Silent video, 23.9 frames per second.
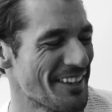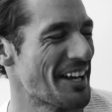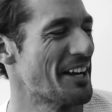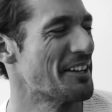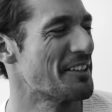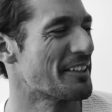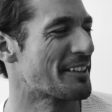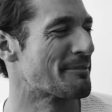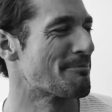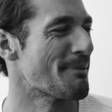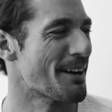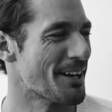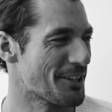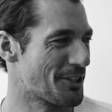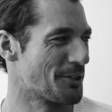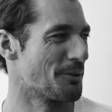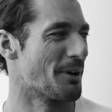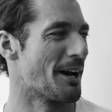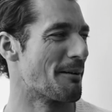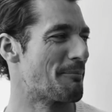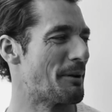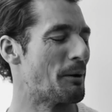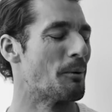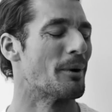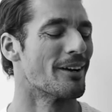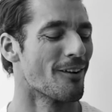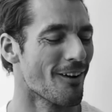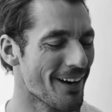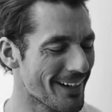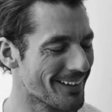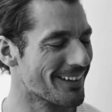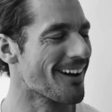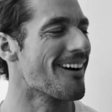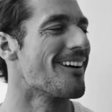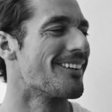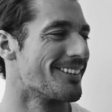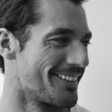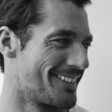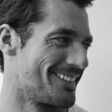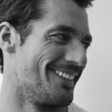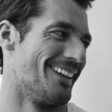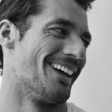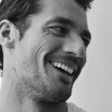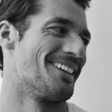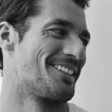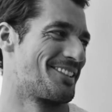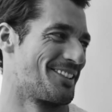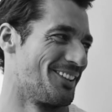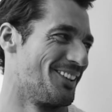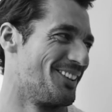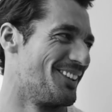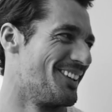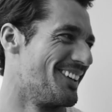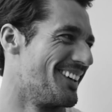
That just makes you happy when I dance to that song.